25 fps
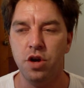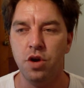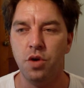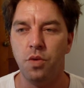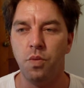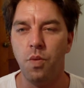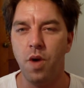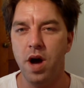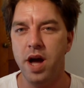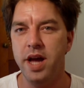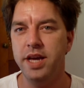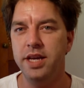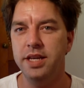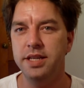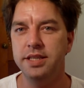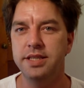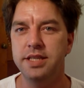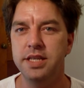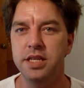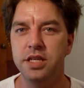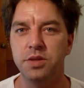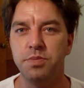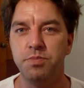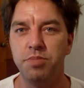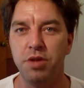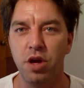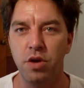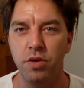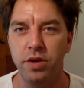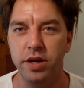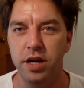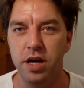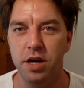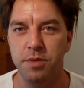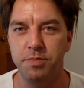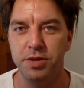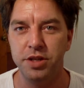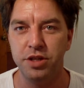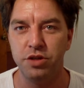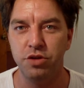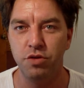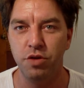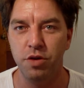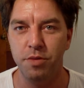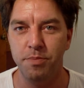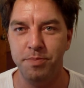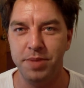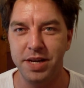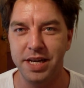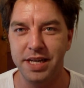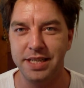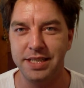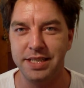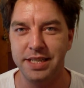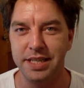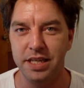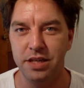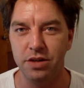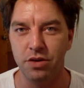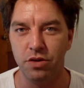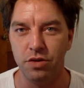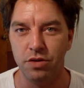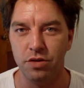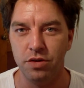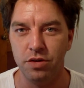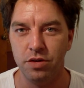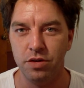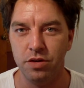Why is this blowing up into a big deal?